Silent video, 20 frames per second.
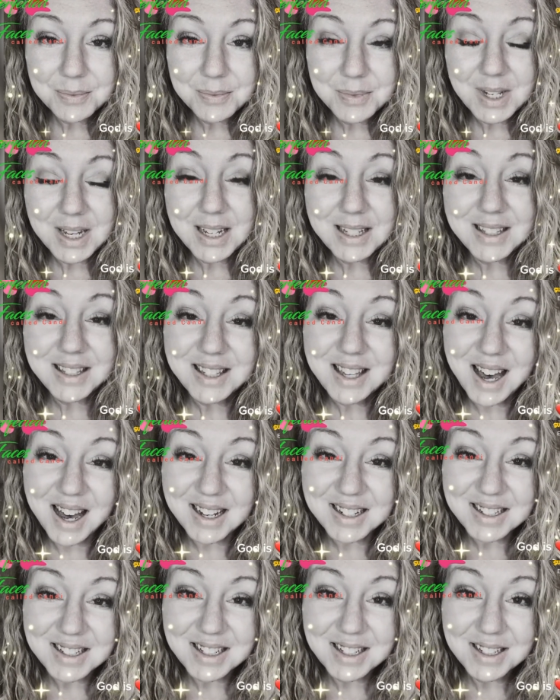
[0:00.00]
And
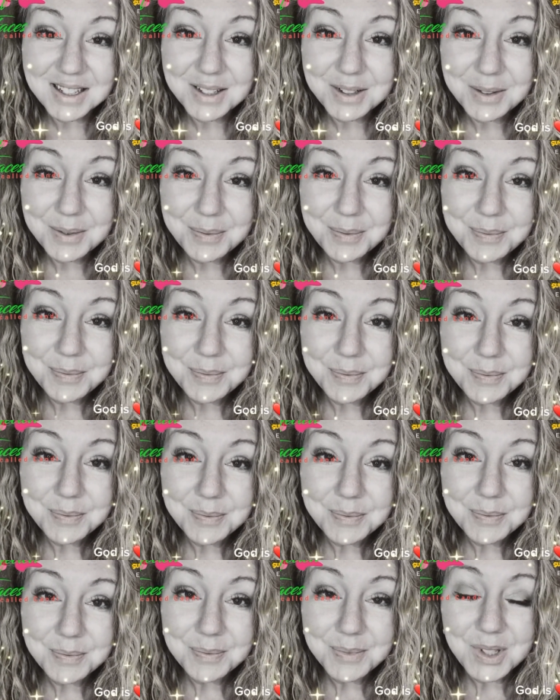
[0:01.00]
yet,
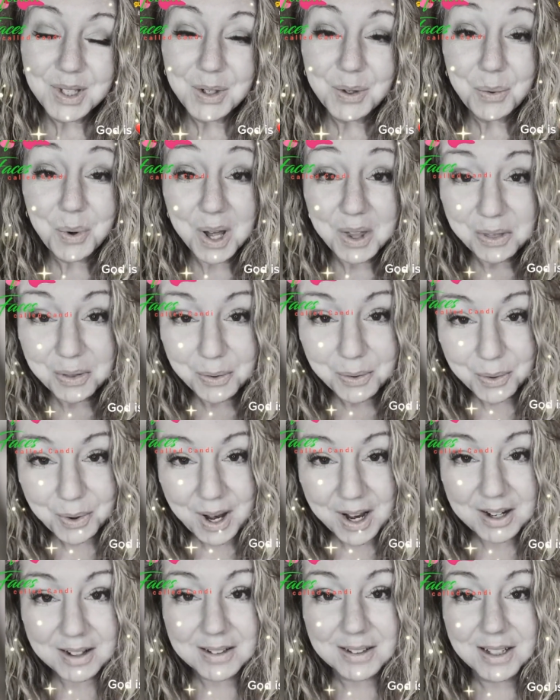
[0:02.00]
you went through
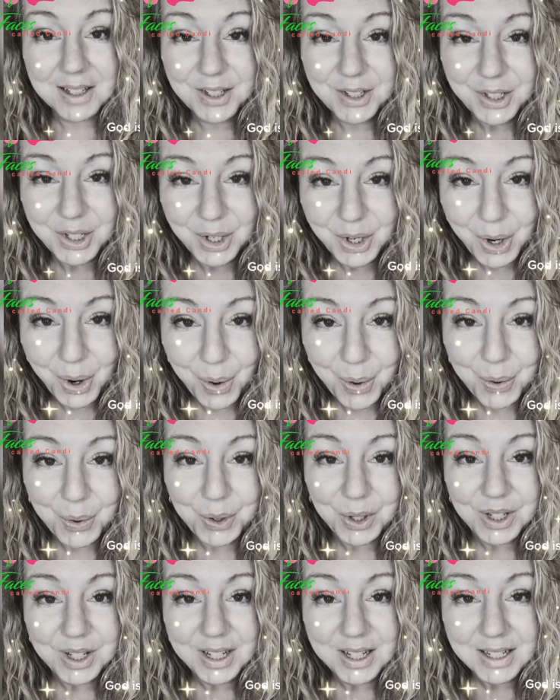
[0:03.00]
hell your
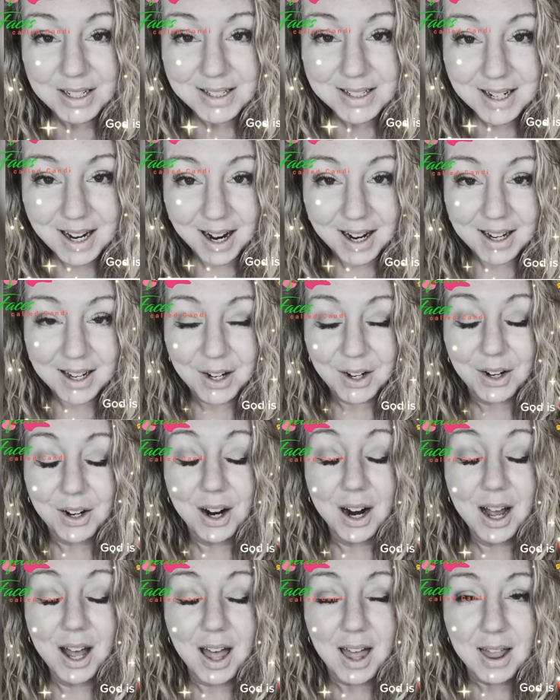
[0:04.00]
whole entire
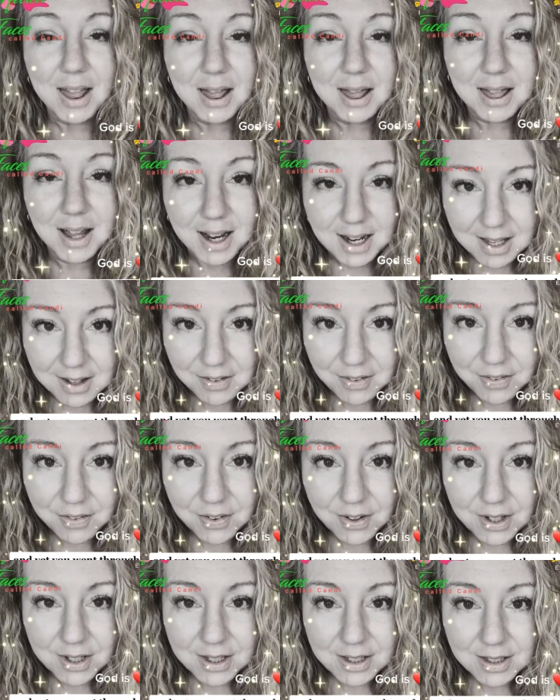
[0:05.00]
life.
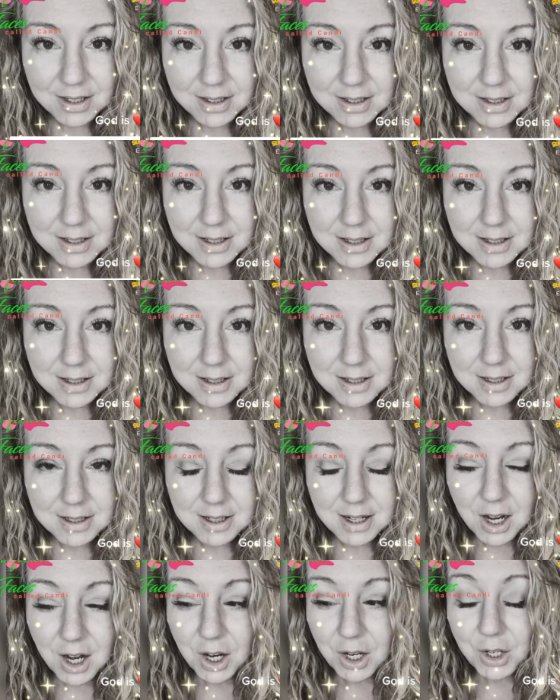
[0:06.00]

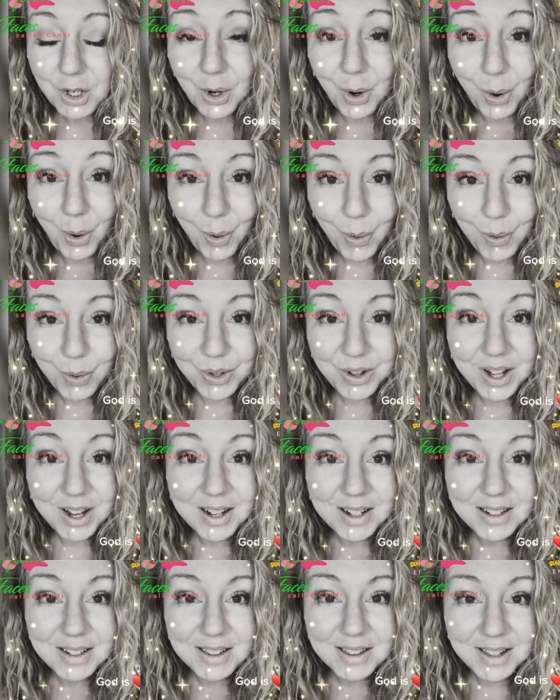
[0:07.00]
Your whole
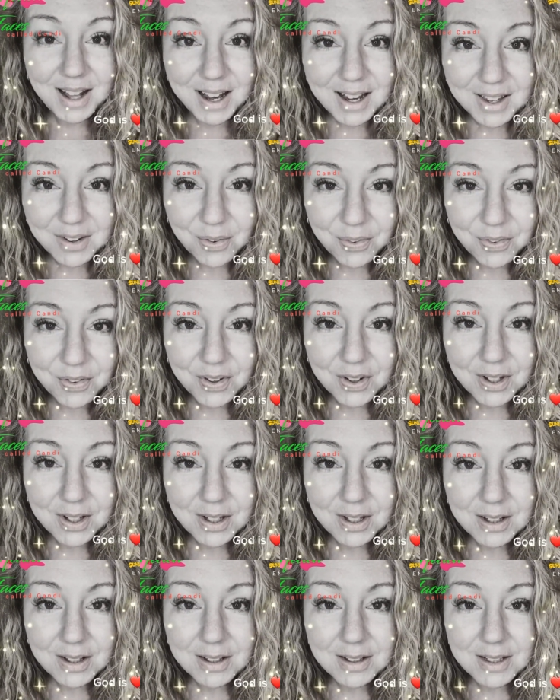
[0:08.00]
life.
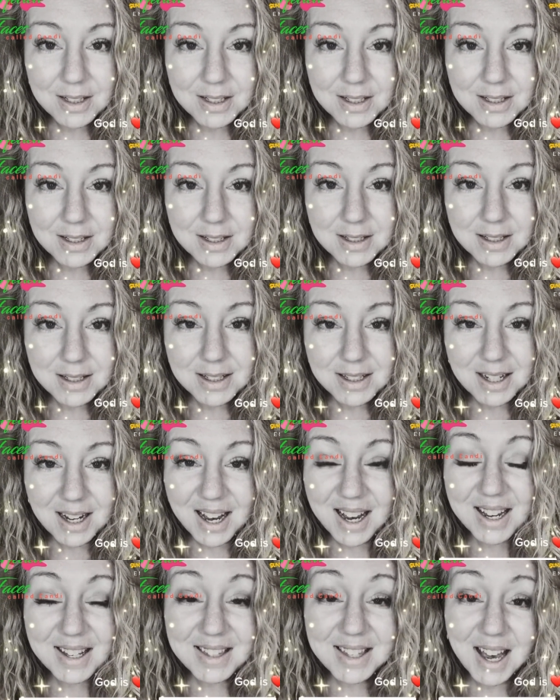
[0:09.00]

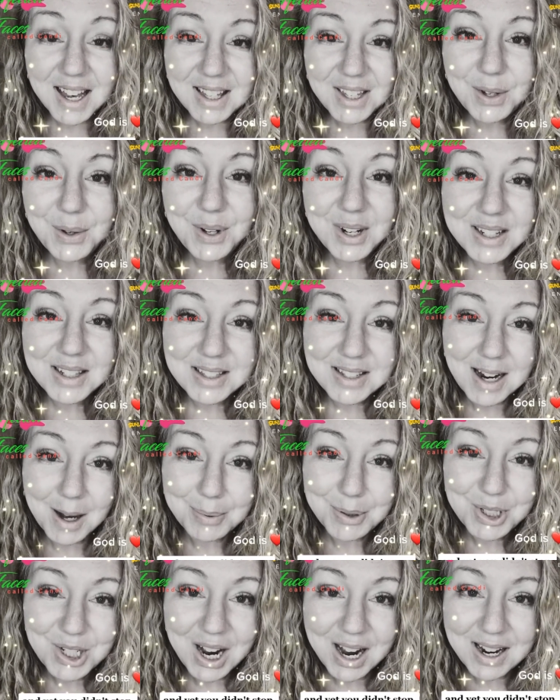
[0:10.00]
And yet you didn't stop
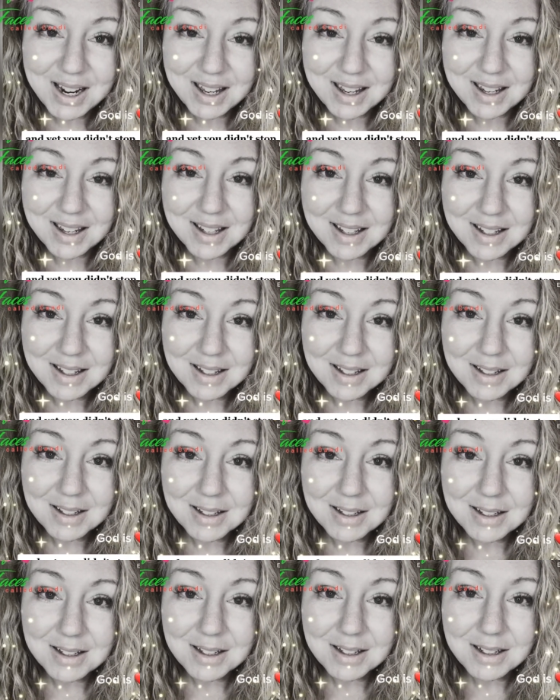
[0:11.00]
shining.
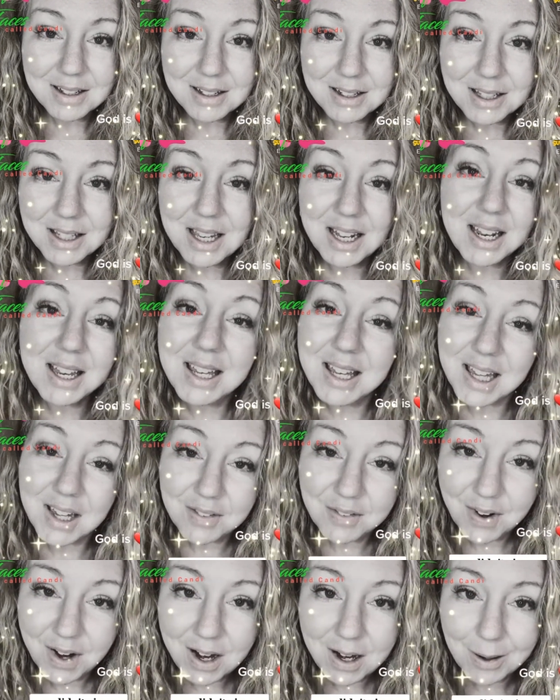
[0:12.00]
You didn't
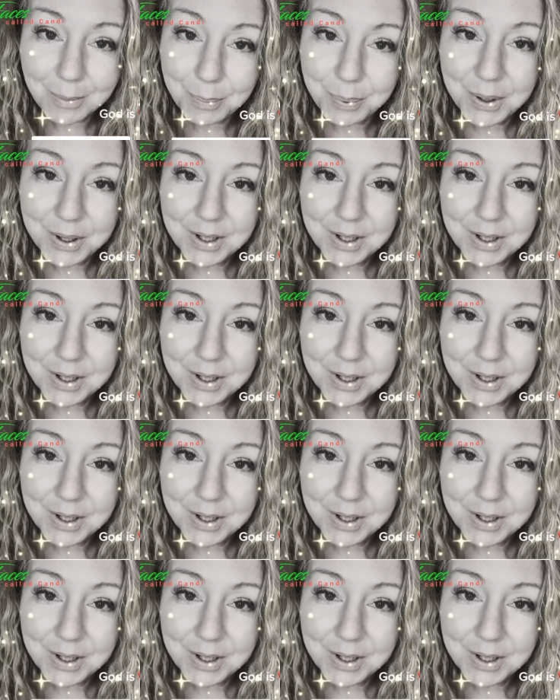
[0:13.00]
give up.